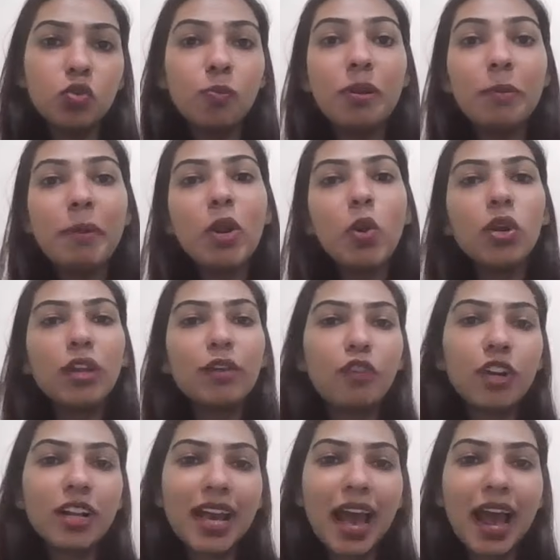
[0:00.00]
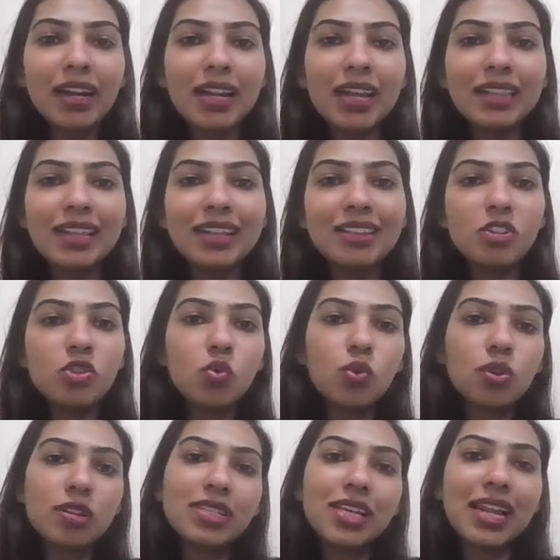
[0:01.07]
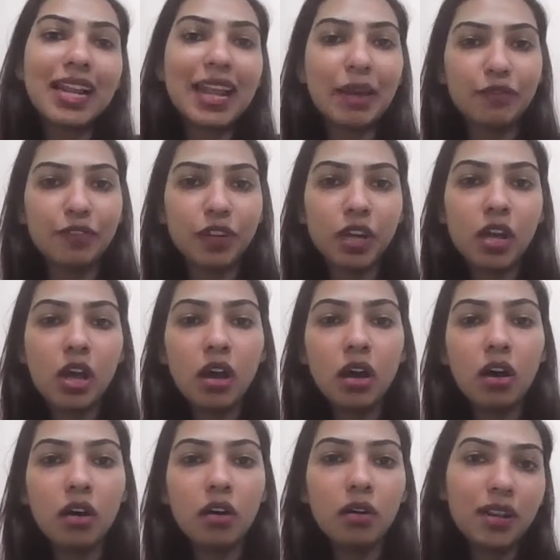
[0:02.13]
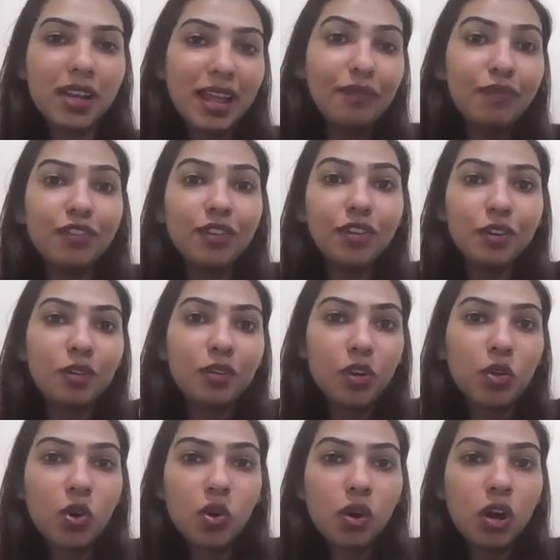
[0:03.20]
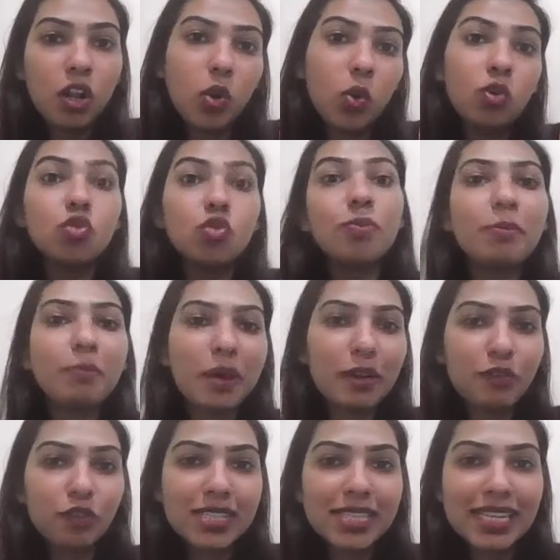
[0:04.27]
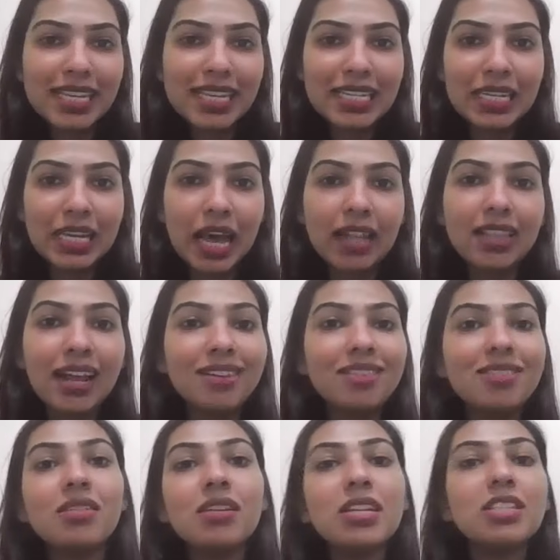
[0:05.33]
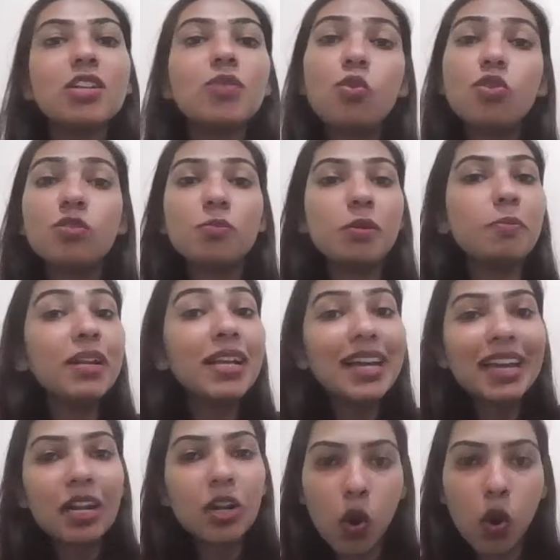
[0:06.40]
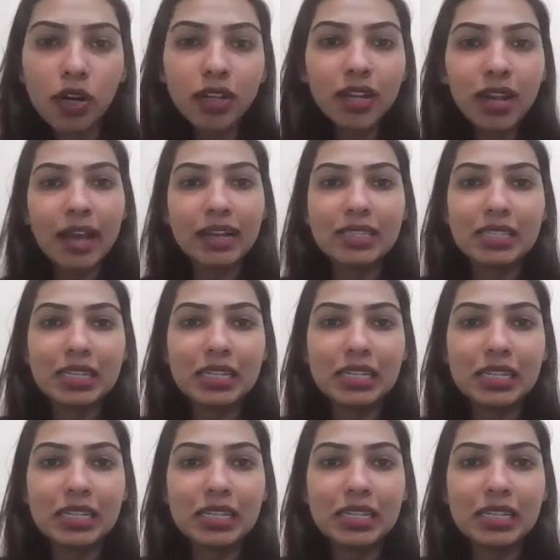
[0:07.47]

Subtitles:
to prepare only for CAT, and then the students are left alone to prepare for CET, and that is the reason most people cannot crack CET.